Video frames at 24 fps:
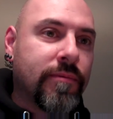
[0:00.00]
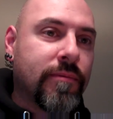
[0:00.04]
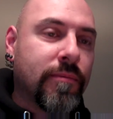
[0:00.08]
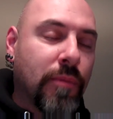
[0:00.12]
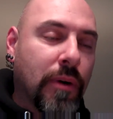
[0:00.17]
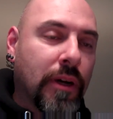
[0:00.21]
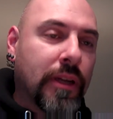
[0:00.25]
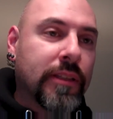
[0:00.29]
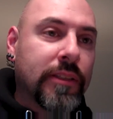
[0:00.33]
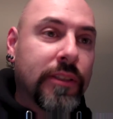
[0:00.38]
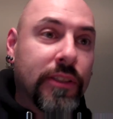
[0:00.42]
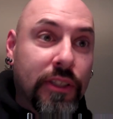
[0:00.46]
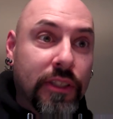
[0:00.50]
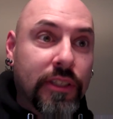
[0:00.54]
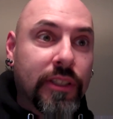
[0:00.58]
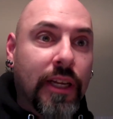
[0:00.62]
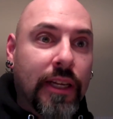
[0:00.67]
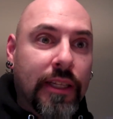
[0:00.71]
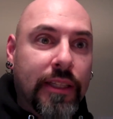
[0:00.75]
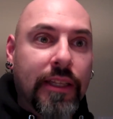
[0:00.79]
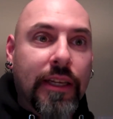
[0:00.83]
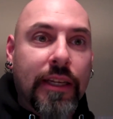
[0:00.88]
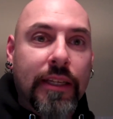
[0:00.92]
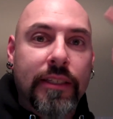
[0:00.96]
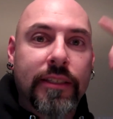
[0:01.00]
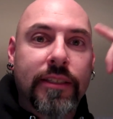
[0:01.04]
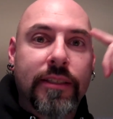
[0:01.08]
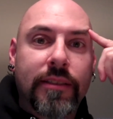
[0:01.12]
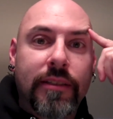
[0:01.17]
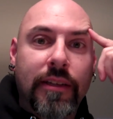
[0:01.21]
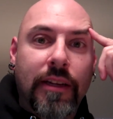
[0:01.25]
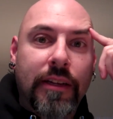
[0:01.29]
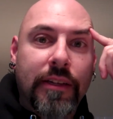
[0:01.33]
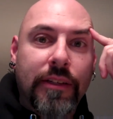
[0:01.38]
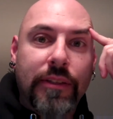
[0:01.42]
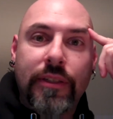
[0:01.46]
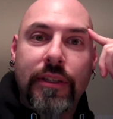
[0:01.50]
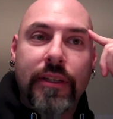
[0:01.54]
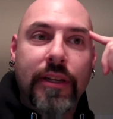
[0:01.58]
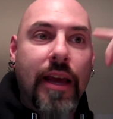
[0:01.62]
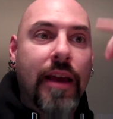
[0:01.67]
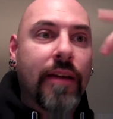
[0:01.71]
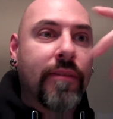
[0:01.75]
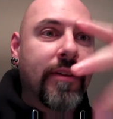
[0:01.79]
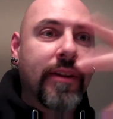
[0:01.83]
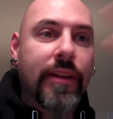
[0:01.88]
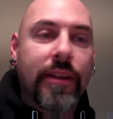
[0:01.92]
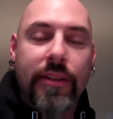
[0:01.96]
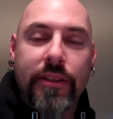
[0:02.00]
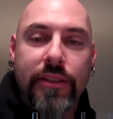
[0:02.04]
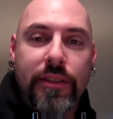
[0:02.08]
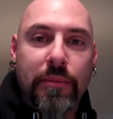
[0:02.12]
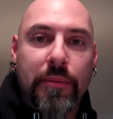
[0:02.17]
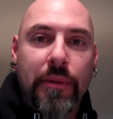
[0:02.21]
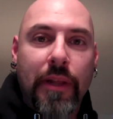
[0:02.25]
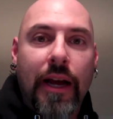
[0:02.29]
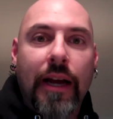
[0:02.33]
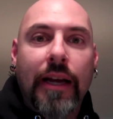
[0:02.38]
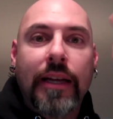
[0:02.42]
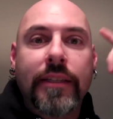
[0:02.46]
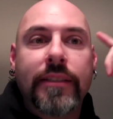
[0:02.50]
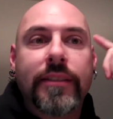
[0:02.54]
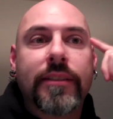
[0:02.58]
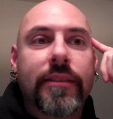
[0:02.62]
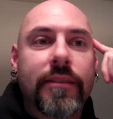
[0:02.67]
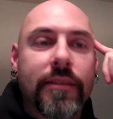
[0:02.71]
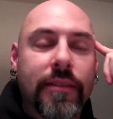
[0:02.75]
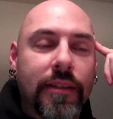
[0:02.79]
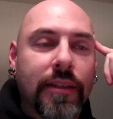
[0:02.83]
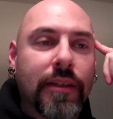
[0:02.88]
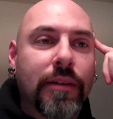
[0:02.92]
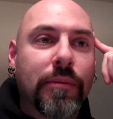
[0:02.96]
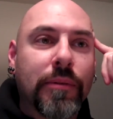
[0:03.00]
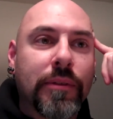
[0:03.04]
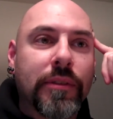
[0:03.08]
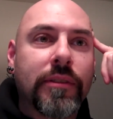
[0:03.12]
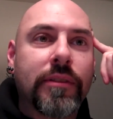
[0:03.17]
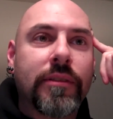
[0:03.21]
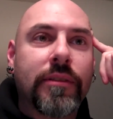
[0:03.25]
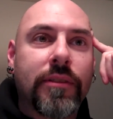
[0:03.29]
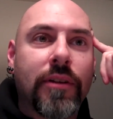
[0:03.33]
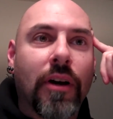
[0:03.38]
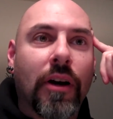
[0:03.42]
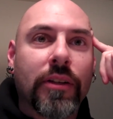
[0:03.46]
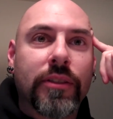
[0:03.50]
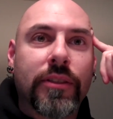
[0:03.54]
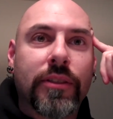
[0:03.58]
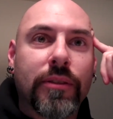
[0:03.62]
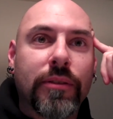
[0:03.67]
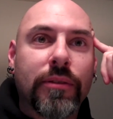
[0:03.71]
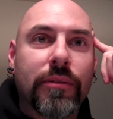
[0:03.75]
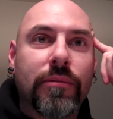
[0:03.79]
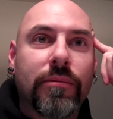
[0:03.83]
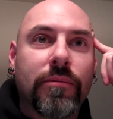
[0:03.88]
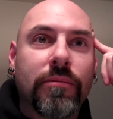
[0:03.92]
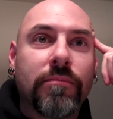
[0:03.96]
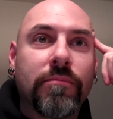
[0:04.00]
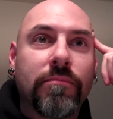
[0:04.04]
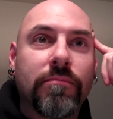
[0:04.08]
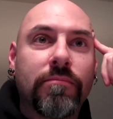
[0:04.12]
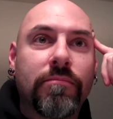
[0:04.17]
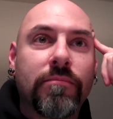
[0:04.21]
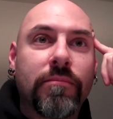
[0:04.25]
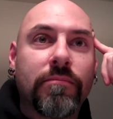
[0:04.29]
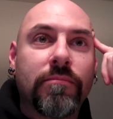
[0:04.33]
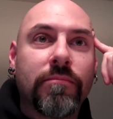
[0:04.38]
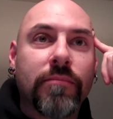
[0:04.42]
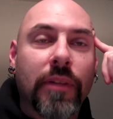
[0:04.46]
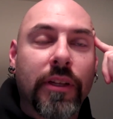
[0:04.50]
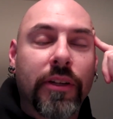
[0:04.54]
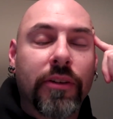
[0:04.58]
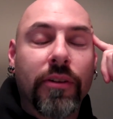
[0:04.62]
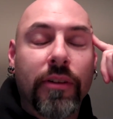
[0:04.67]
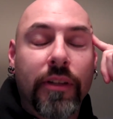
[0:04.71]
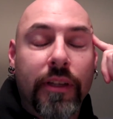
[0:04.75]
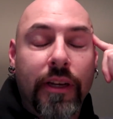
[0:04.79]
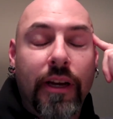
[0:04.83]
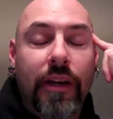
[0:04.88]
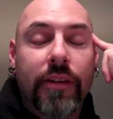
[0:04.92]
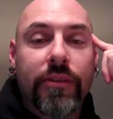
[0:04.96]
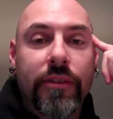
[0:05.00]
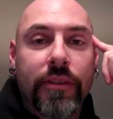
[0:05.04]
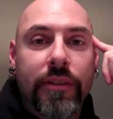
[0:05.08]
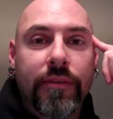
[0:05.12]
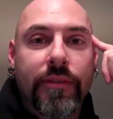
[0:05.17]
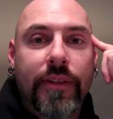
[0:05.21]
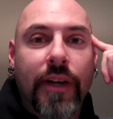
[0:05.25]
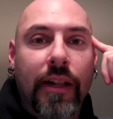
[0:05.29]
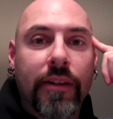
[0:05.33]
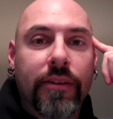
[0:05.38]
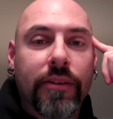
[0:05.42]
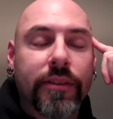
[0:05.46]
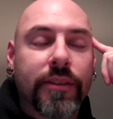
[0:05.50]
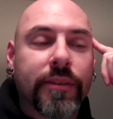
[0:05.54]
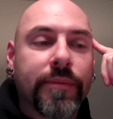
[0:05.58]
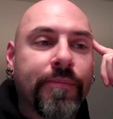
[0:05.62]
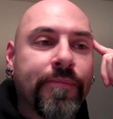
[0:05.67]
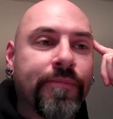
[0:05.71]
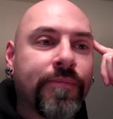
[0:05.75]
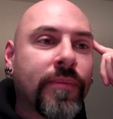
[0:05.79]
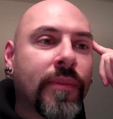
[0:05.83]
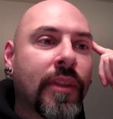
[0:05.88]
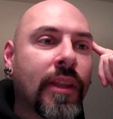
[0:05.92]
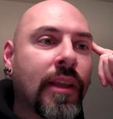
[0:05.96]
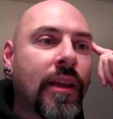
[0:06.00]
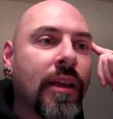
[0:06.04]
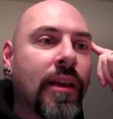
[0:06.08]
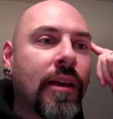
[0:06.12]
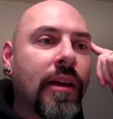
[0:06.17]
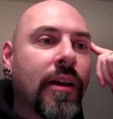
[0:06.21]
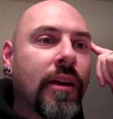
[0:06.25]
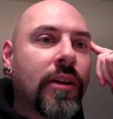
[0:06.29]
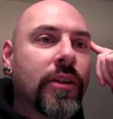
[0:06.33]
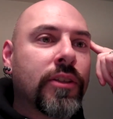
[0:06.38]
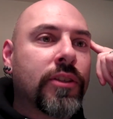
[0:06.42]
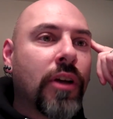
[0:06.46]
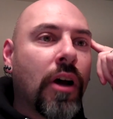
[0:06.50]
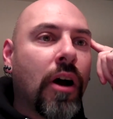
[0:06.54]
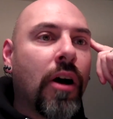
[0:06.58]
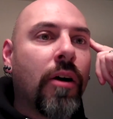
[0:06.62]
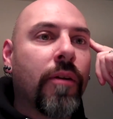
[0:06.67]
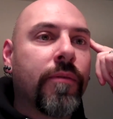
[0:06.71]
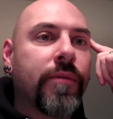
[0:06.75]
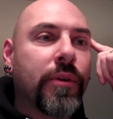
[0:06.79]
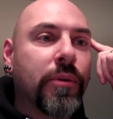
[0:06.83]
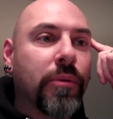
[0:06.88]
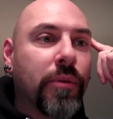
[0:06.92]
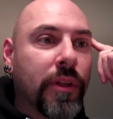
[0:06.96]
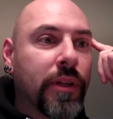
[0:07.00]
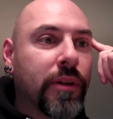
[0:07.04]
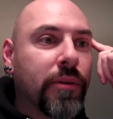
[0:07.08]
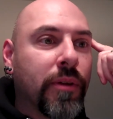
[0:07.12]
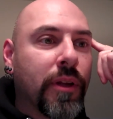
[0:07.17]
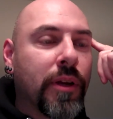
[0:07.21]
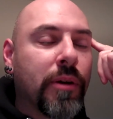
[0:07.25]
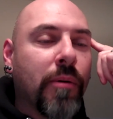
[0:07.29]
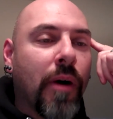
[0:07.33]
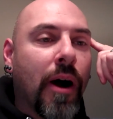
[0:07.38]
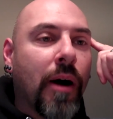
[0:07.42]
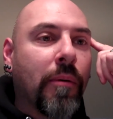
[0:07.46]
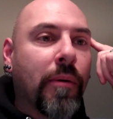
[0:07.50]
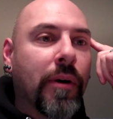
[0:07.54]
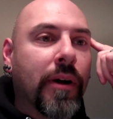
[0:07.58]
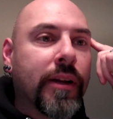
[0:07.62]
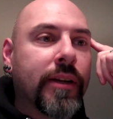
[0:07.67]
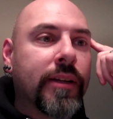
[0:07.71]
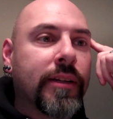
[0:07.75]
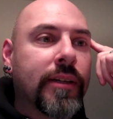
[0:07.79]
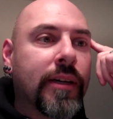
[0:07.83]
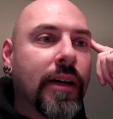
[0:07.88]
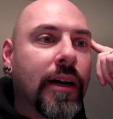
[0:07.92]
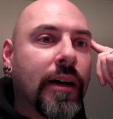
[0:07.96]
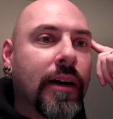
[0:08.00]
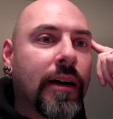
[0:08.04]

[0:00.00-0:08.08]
one just like this and you didn't have any of the supplies, it would cost you literally hundreds of dollars. So if you really, really want one,